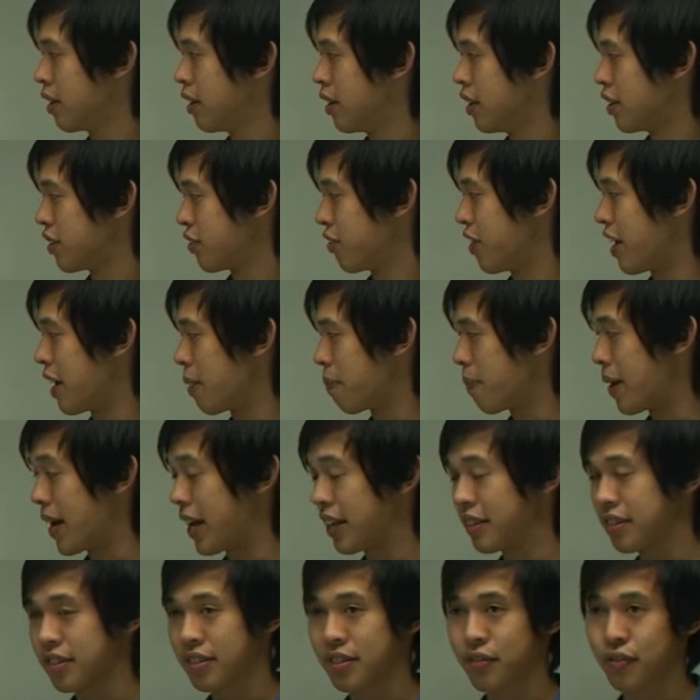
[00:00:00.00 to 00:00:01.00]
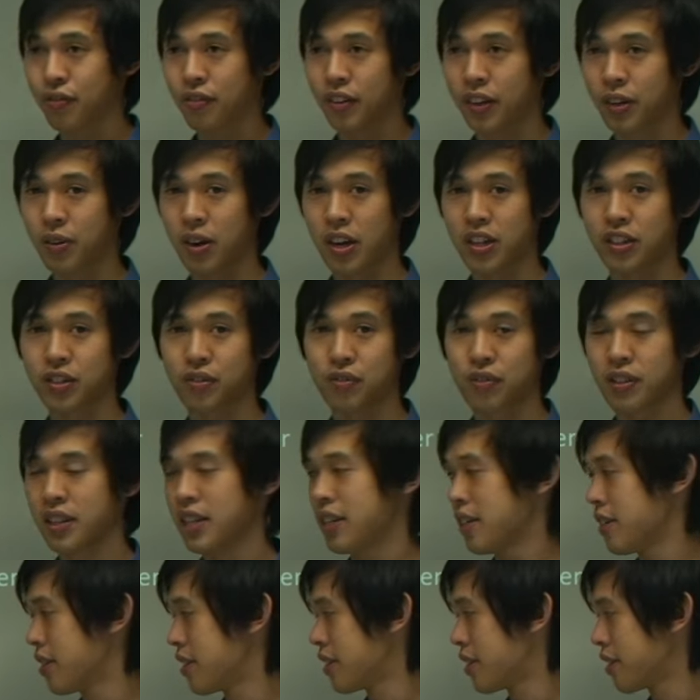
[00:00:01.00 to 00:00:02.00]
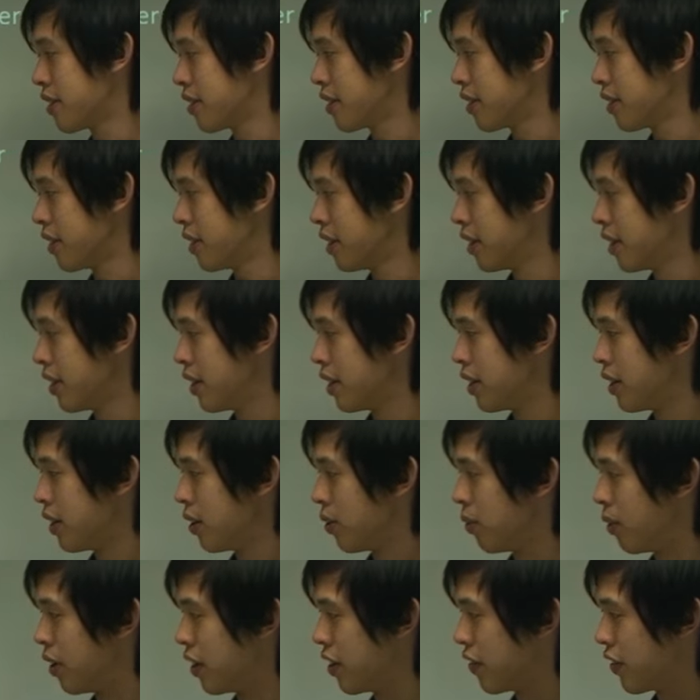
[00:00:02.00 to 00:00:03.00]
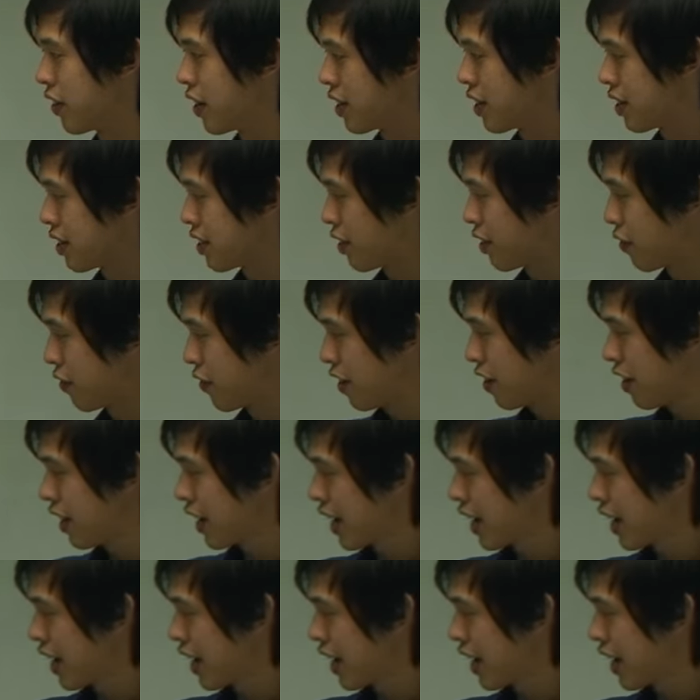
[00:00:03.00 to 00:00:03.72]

So write a balanced equation for this. Well, you've got sulfuric